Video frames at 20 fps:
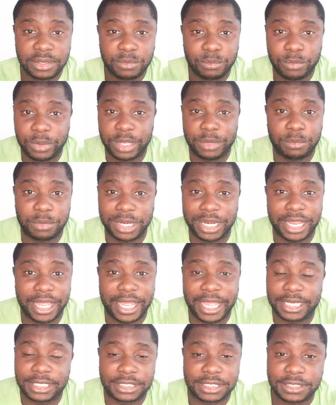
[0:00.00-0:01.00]
When will it
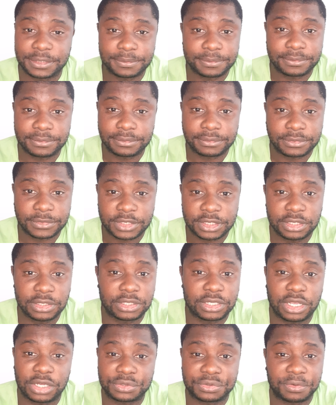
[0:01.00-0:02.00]
end?
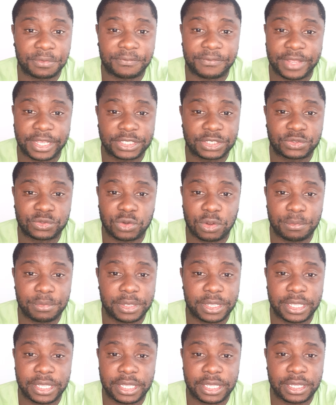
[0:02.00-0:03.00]
Newcastle fans, drop
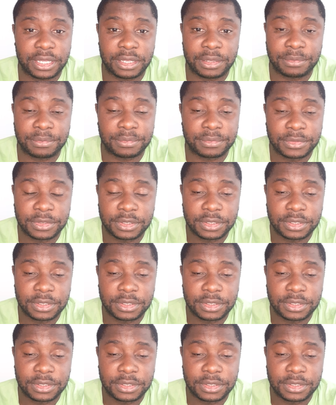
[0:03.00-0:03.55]
me a